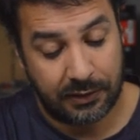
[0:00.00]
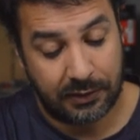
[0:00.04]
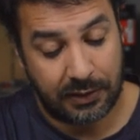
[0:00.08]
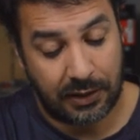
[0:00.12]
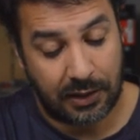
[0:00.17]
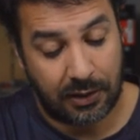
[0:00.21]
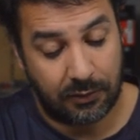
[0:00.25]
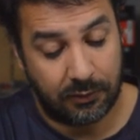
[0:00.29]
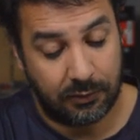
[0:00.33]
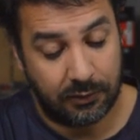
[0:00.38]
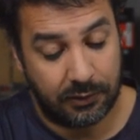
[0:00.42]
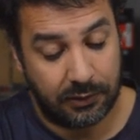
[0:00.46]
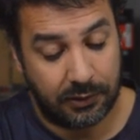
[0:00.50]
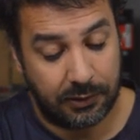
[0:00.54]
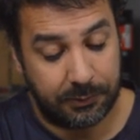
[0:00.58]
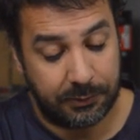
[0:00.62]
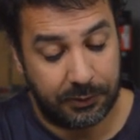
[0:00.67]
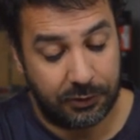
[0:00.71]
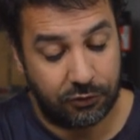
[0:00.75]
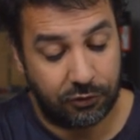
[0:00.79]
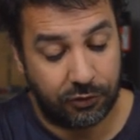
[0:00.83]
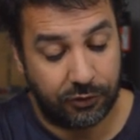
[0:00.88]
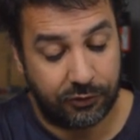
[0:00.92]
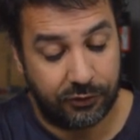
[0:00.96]
Now, let
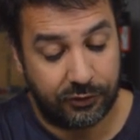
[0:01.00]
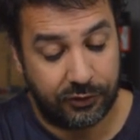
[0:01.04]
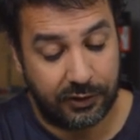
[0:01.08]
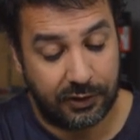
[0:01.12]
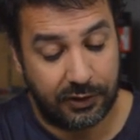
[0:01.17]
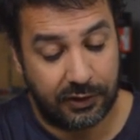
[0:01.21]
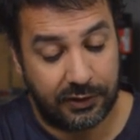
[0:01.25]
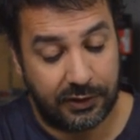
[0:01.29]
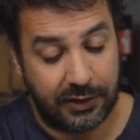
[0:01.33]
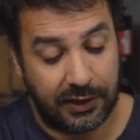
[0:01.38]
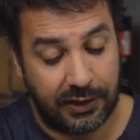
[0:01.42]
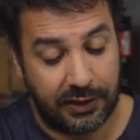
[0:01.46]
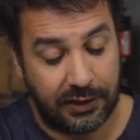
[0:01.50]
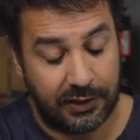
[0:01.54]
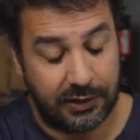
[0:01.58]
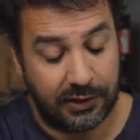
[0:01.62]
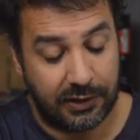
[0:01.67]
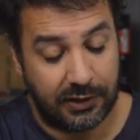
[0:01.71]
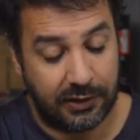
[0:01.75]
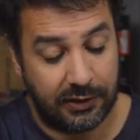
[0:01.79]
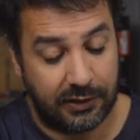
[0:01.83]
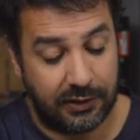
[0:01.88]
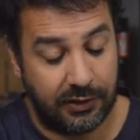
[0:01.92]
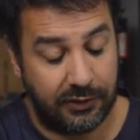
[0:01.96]
me just take
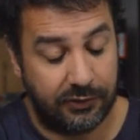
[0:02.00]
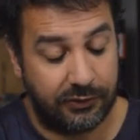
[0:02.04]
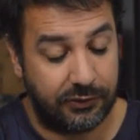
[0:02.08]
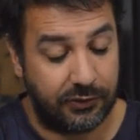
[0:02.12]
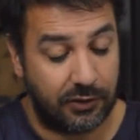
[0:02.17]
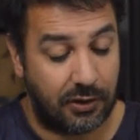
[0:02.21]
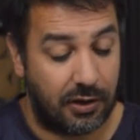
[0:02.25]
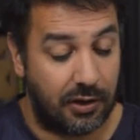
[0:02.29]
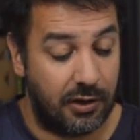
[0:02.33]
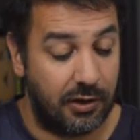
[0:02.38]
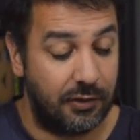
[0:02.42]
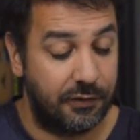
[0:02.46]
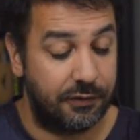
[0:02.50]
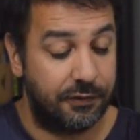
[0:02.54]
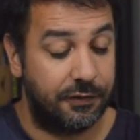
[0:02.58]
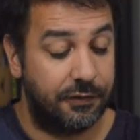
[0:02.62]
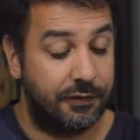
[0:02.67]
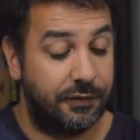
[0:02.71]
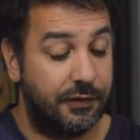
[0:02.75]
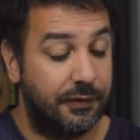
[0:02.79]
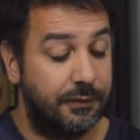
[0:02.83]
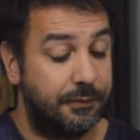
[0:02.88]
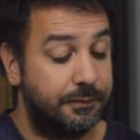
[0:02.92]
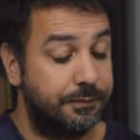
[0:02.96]
this
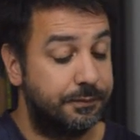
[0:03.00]
off.